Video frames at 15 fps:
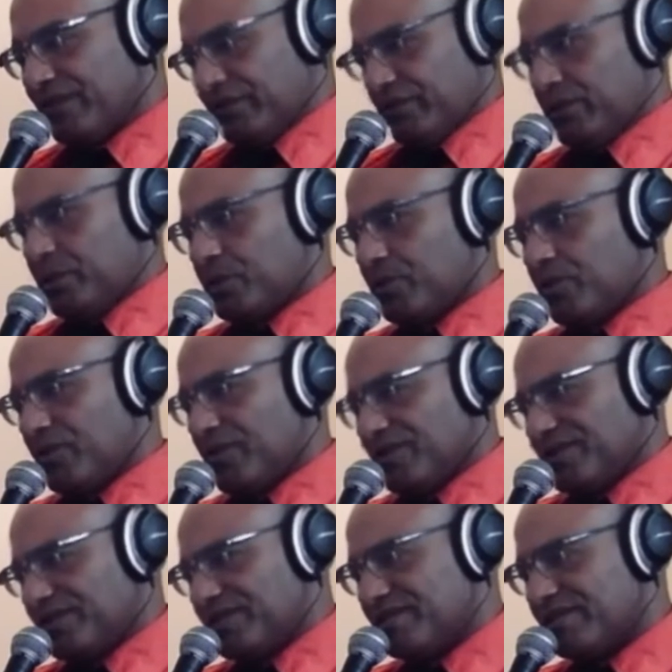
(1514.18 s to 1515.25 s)
Your
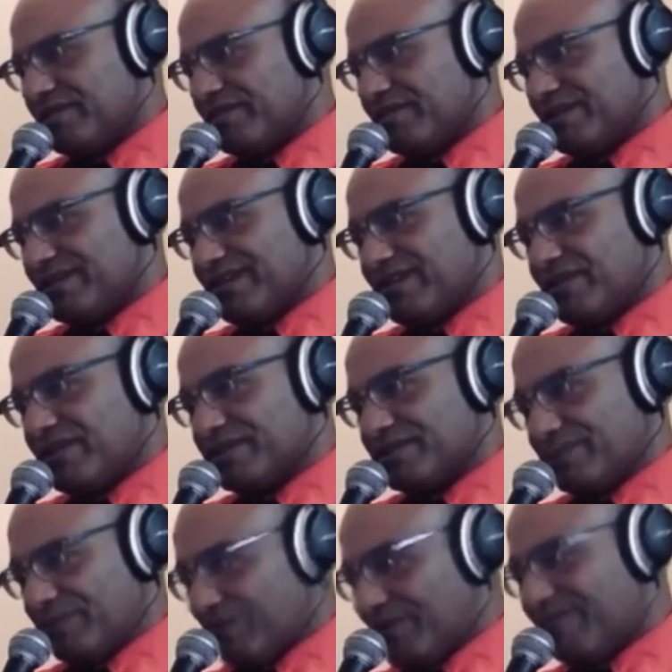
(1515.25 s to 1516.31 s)
droids, the bartender
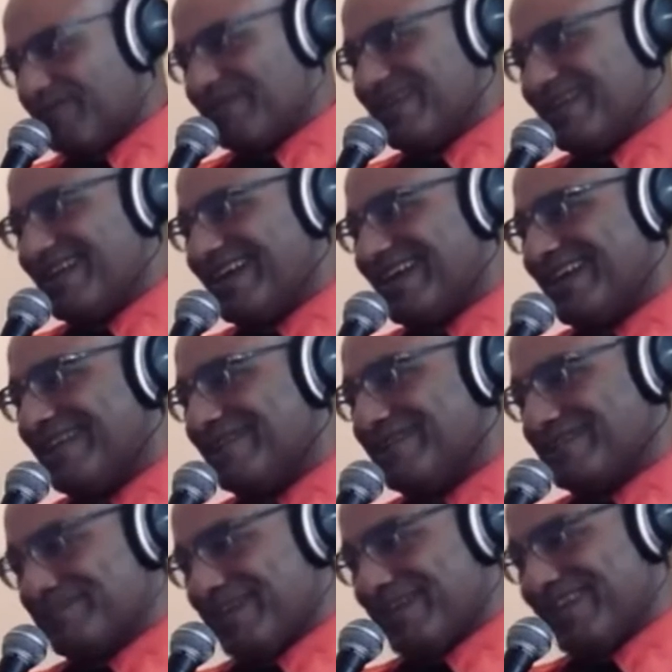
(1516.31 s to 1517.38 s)

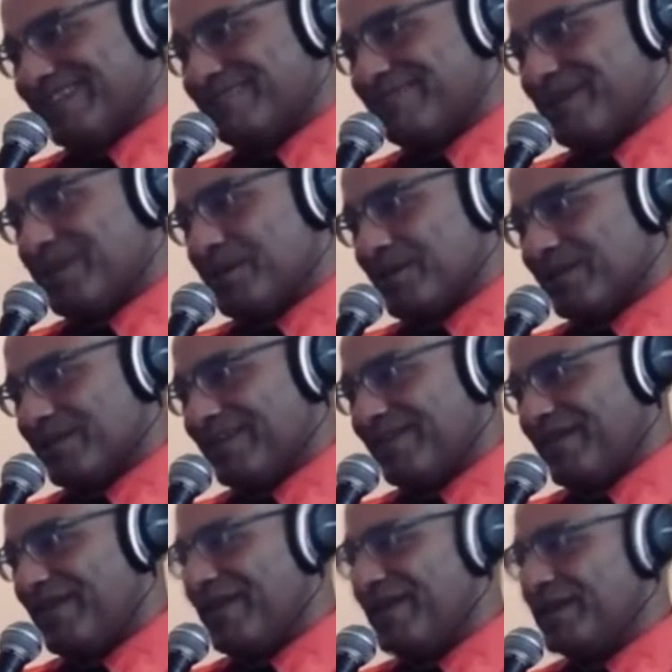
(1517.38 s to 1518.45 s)
explained impatiently,
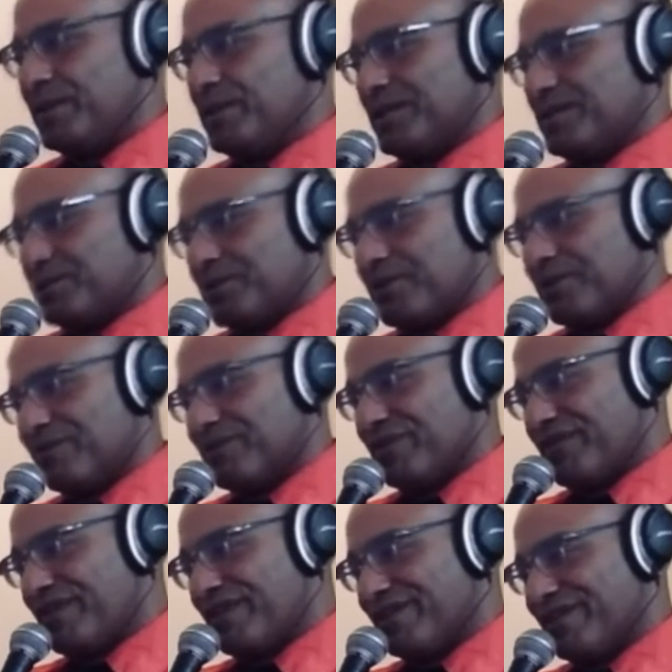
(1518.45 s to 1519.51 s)
gesturing with a
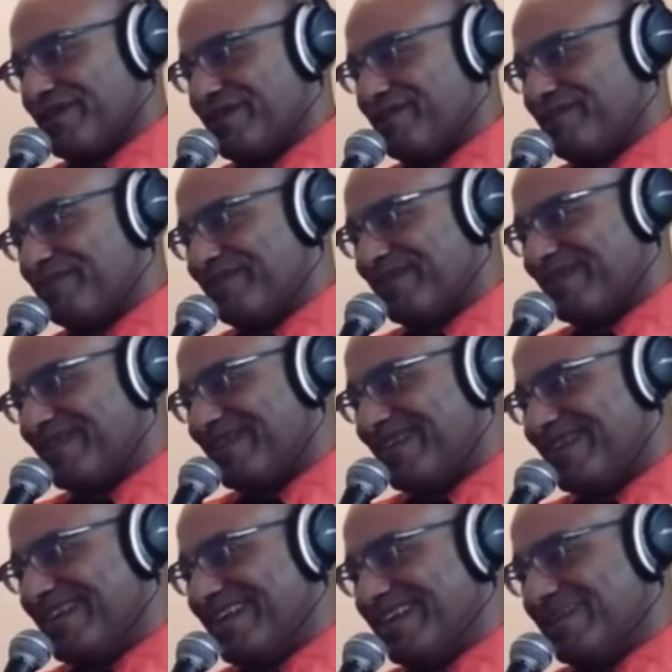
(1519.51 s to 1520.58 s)
thick thumb.
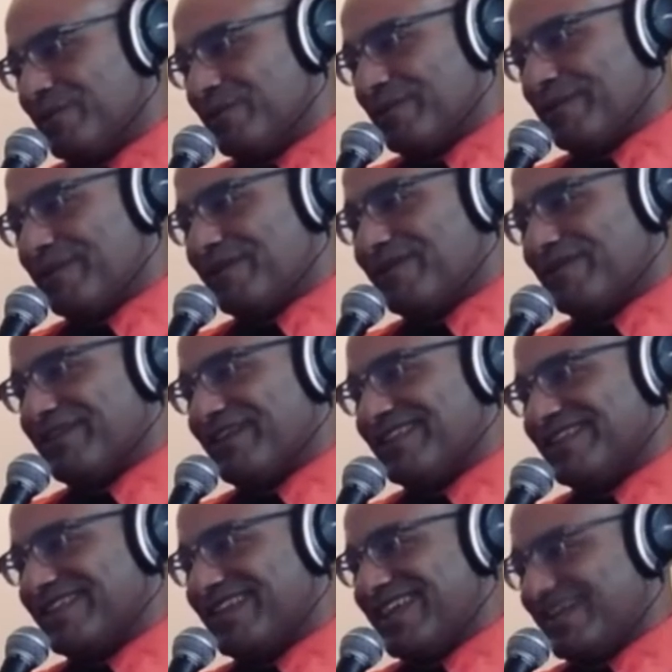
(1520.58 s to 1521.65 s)
Luke peered in the
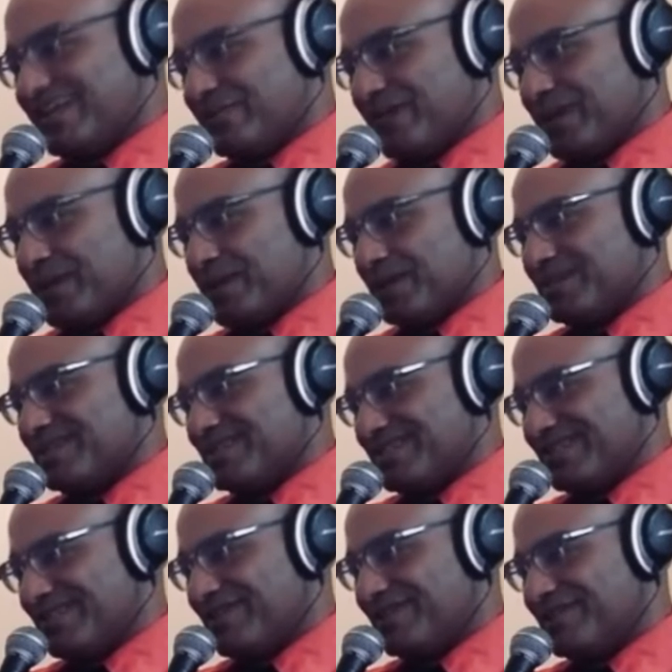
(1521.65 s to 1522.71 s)
indicated direction to
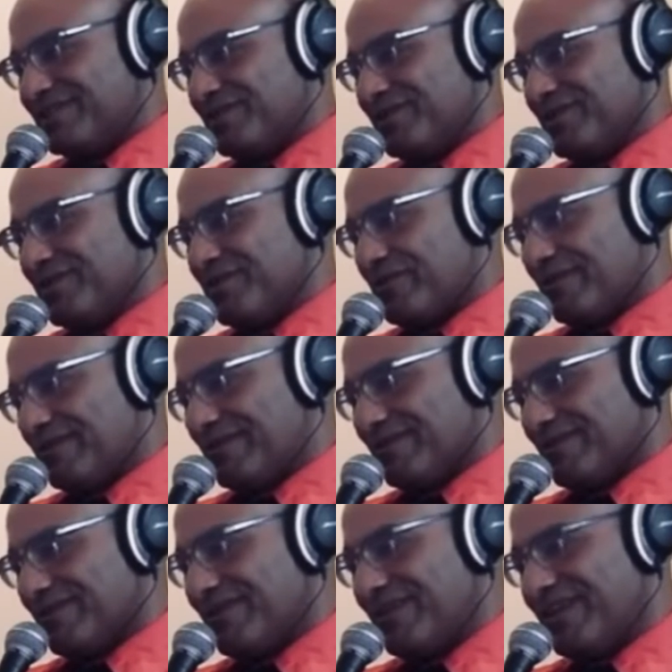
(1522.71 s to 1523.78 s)
see R2 and
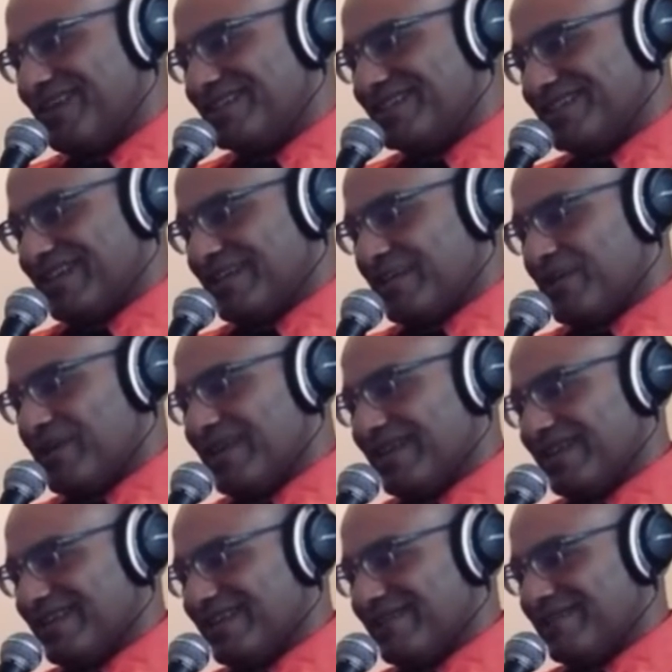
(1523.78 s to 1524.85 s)
3PO standing
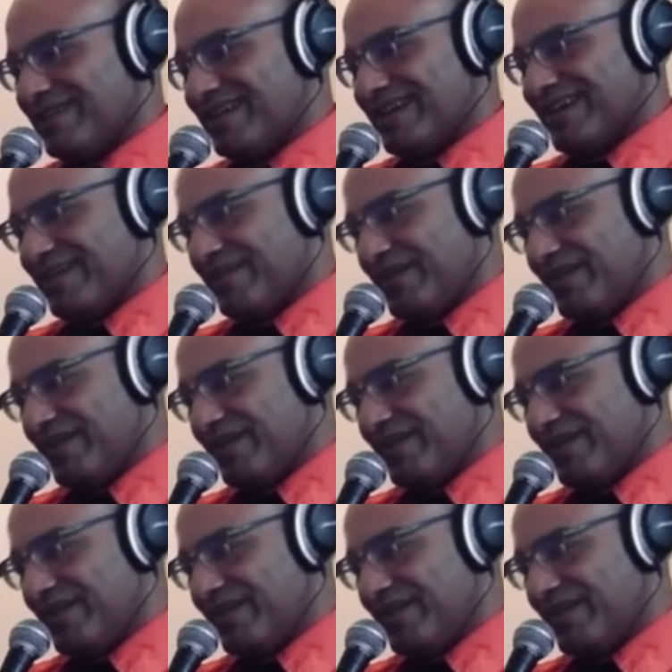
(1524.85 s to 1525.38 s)
quietly nearby.